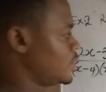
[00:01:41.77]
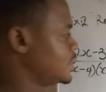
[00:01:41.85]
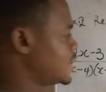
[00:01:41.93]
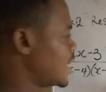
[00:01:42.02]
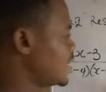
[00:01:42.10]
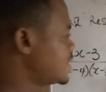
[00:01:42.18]

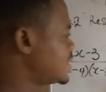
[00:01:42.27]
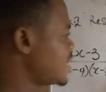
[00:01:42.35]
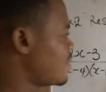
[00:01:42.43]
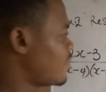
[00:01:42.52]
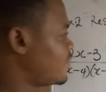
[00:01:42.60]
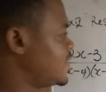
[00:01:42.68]
the
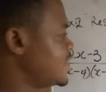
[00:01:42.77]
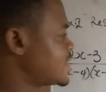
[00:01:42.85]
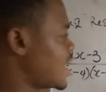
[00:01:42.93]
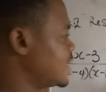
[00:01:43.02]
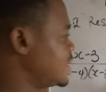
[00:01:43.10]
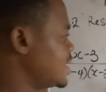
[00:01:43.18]
LCM of this
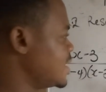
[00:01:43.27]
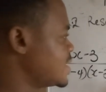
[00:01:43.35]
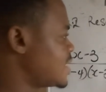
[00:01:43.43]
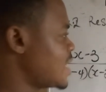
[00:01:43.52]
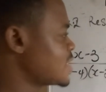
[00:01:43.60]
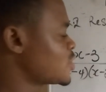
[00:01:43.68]
and
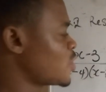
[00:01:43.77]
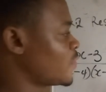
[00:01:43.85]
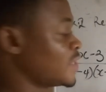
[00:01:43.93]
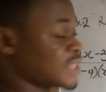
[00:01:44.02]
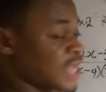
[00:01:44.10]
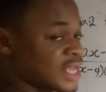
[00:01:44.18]
this. Let's
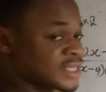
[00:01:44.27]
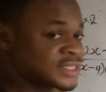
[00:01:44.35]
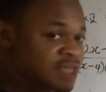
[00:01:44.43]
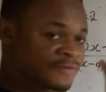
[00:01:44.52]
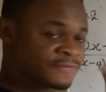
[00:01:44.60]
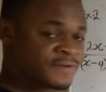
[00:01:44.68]
solve this
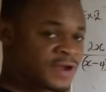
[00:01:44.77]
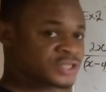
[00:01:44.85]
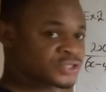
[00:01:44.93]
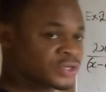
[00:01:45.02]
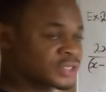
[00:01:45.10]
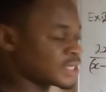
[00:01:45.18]
as a
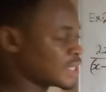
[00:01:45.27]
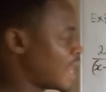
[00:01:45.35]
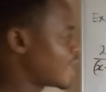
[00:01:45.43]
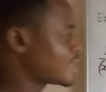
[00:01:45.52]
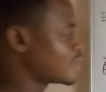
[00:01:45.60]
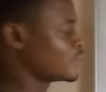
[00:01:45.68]
fraction,
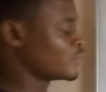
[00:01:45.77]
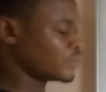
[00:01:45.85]
like